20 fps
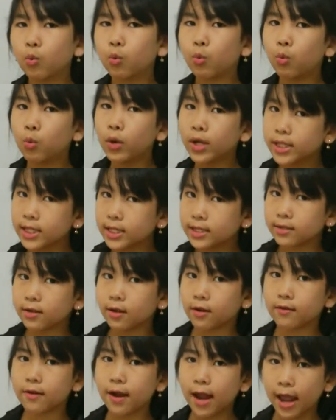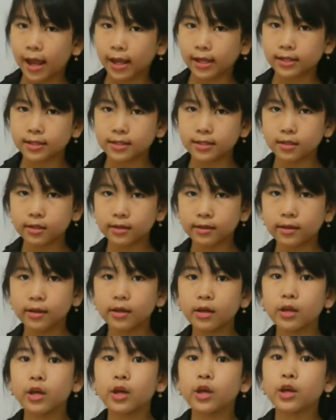Which is correct?
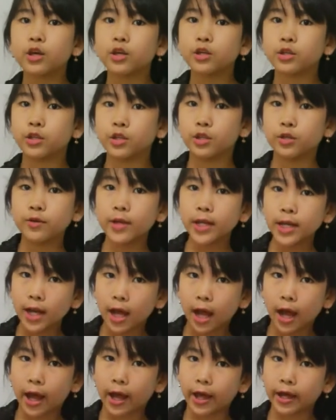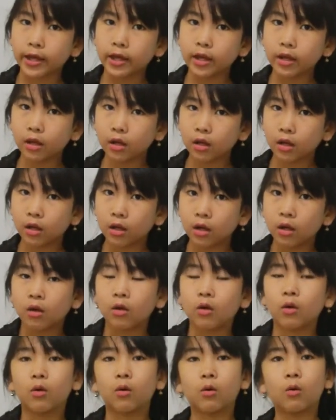You and
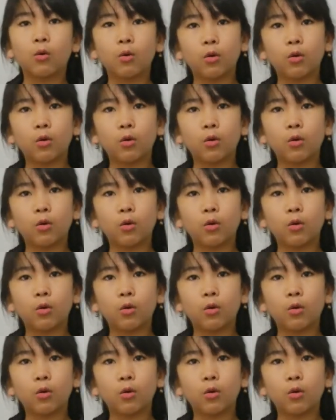I